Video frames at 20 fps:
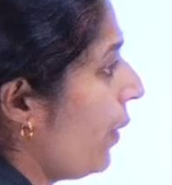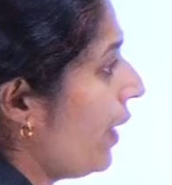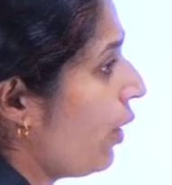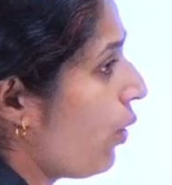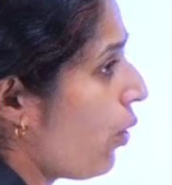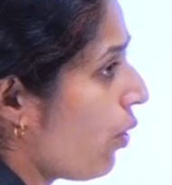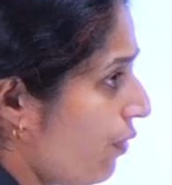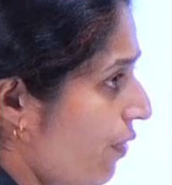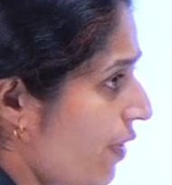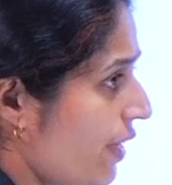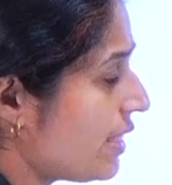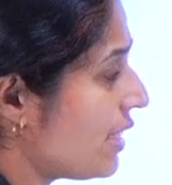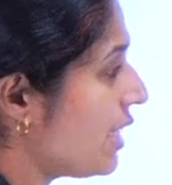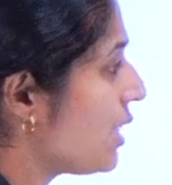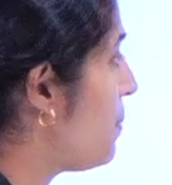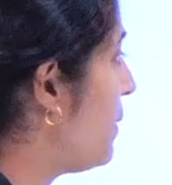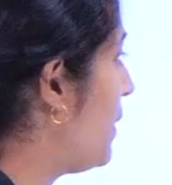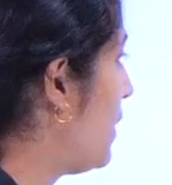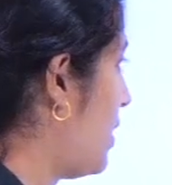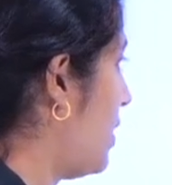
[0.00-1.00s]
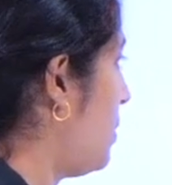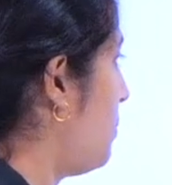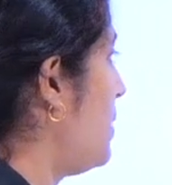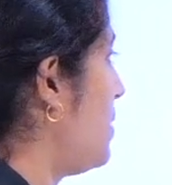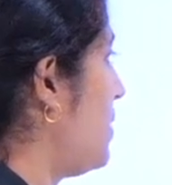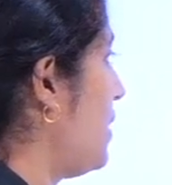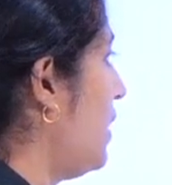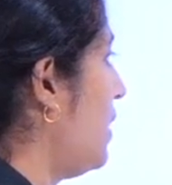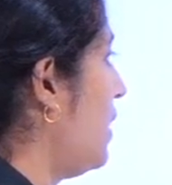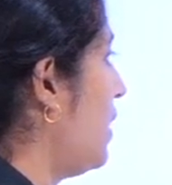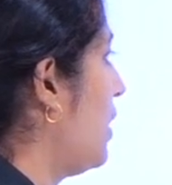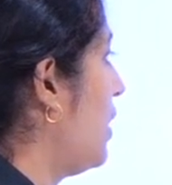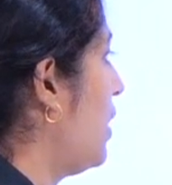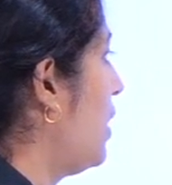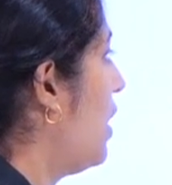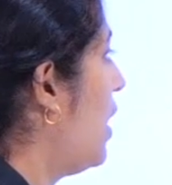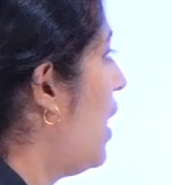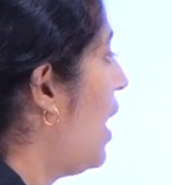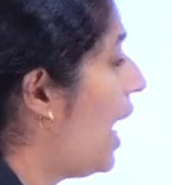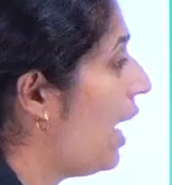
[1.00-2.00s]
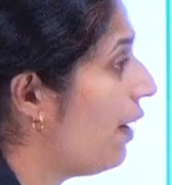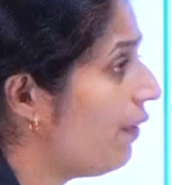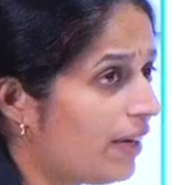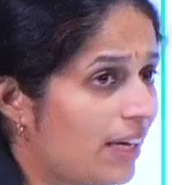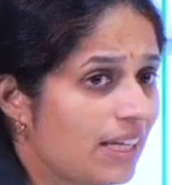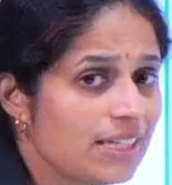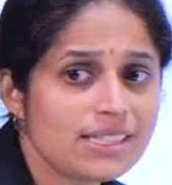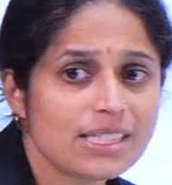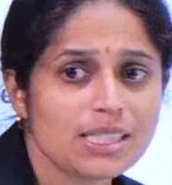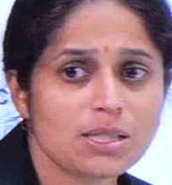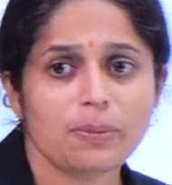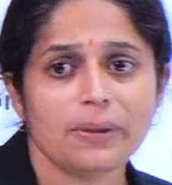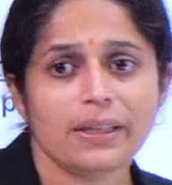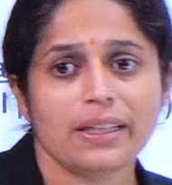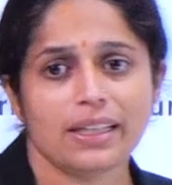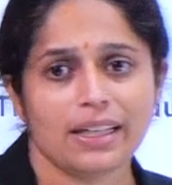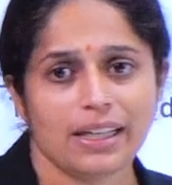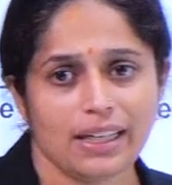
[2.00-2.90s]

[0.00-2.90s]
when an offence is being committed, evidence is being